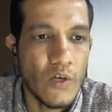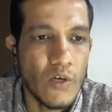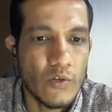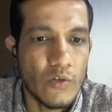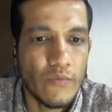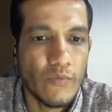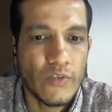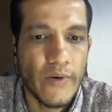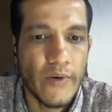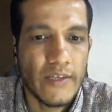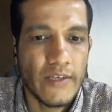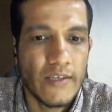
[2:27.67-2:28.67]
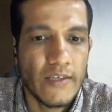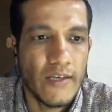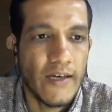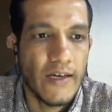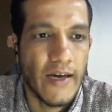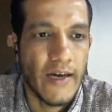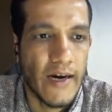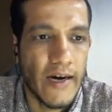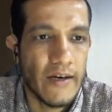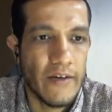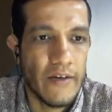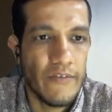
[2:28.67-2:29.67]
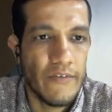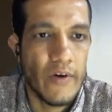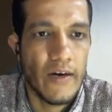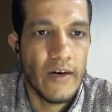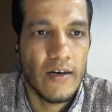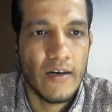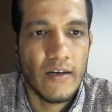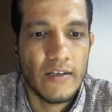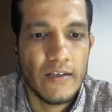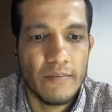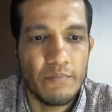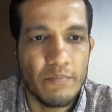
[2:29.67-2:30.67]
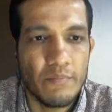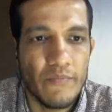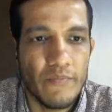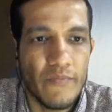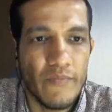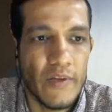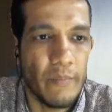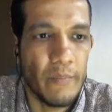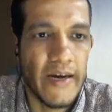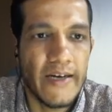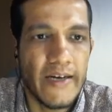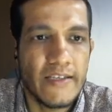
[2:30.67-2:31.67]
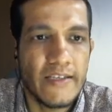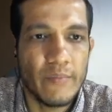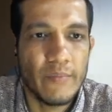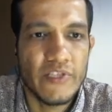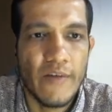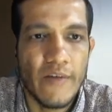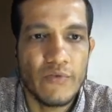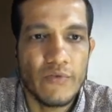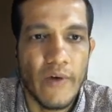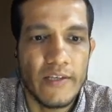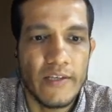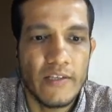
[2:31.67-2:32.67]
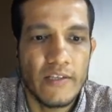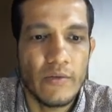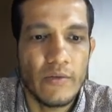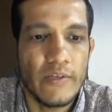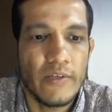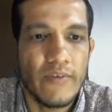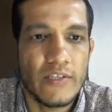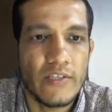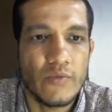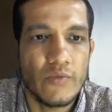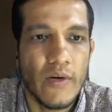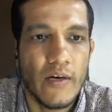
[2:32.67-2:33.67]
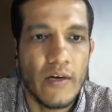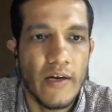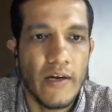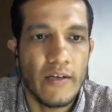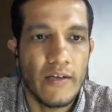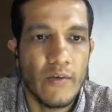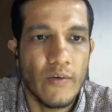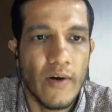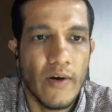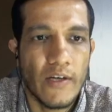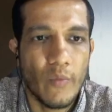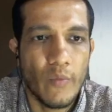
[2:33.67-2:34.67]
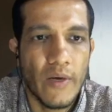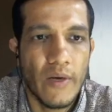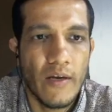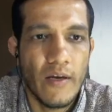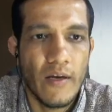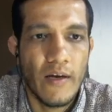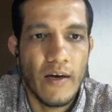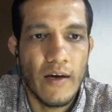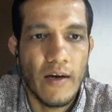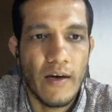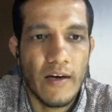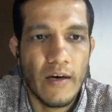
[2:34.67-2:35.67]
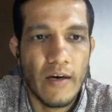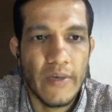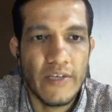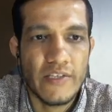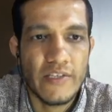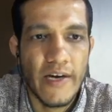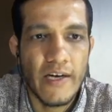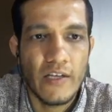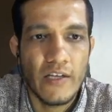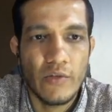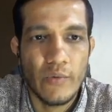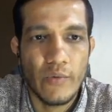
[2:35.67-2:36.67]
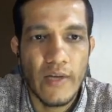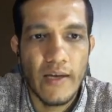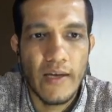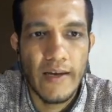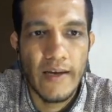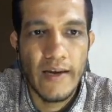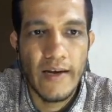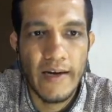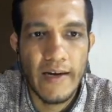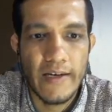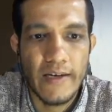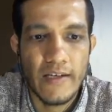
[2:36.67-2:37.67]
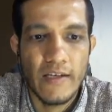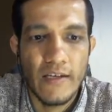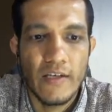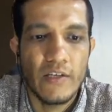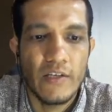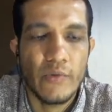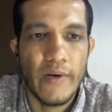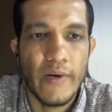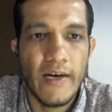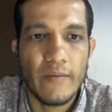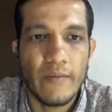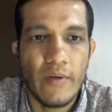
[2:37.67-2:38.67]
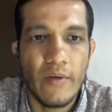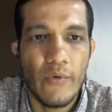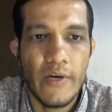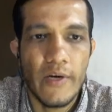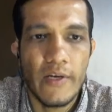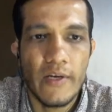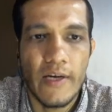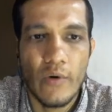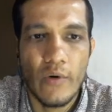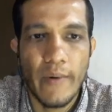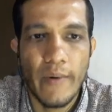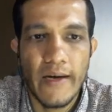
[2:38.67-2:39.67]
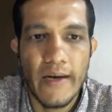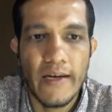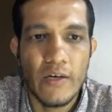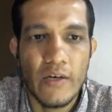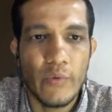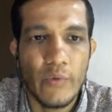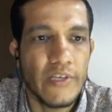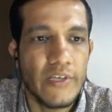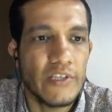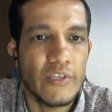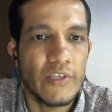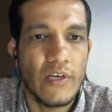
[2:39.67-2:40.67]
So first one is, if you make it some steps wise. So in the first one, the water will be come inside through the inlet. So inlet of the fluid, that will be enter to this